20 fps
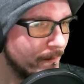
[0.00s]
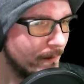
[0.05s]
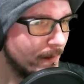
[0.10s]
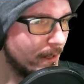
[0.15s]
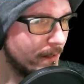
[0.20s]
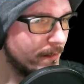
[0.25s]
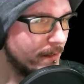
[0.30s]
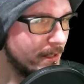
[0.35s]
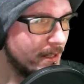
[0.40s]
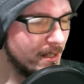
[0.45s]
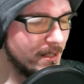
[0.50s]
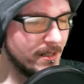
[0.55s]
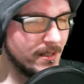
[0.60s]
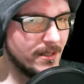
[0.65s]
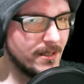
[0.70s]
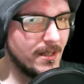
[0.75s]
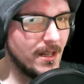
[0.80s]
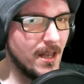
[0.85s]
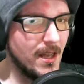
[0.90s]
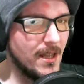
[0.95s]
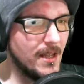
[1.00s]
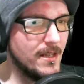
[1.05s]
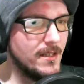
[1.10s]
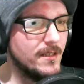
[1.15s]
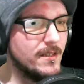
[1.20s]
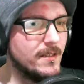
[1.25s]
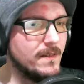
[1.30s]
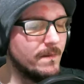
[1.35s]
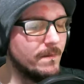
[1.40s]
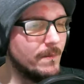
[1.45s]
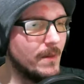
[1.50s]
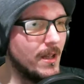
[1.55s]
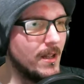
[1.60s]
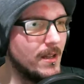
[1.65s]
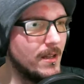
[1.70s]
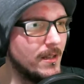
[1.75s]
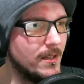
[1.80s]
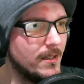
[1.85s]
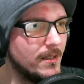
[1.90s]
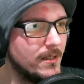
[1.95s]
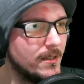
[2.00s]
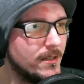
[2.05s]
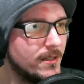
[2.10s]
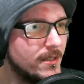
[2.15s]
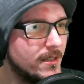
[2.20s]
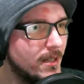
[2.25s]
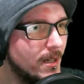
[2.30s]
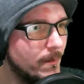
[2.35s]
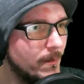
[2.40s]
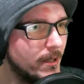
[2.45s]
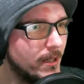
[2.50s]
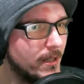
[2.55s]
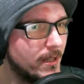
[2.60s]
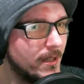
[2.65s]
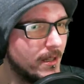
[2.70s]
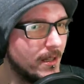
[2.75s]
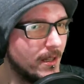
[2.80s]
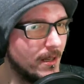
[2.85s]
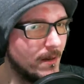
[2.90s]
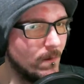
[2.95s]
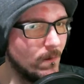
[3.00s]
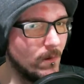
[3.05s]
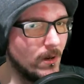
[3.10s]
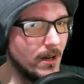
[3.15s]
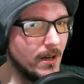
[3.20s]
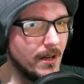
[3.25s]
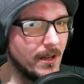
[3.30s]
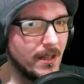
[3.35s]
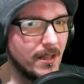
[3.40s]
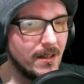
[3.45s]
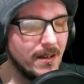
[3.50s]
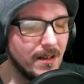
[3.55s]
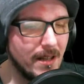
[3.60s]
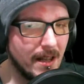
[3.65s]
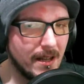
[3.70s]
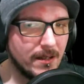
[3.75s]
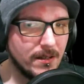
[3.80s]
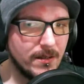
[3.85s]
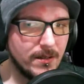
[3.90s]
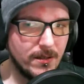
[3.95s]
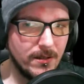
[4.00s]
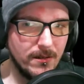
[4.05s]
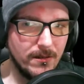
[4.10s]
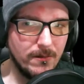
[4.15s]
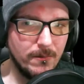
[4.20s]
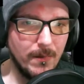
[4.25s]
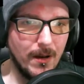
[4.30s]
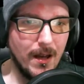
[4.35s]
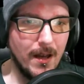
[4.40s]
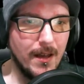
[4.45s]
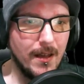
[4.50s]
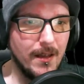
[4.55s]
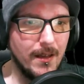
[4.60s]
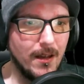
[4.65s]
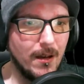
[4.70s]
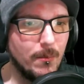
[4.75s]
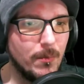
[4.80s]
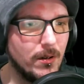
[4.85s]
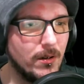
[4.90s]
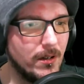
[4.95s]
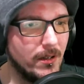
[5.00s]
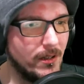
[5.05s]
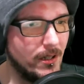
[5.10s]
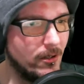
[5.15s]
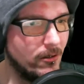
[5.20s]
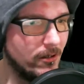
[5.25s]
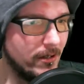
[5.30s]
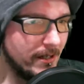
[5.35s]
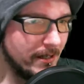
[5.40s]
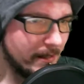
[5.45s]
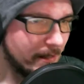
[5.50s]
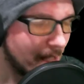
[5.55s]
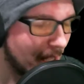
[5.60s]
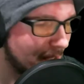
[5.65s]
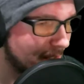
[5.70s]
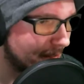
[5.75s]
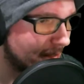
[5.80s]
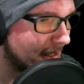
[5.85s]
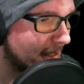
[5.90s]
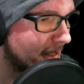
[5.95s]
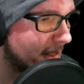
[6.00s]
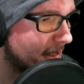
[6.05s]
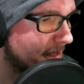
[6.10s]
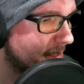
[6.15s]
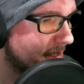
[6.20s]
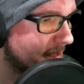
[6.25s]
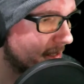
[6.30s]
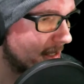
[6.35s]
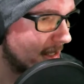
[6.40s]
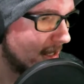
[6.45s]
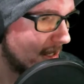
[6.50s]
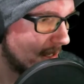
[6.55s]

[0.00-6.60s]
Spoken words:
insides of my stomach and where it connects to my upper and lower intestines,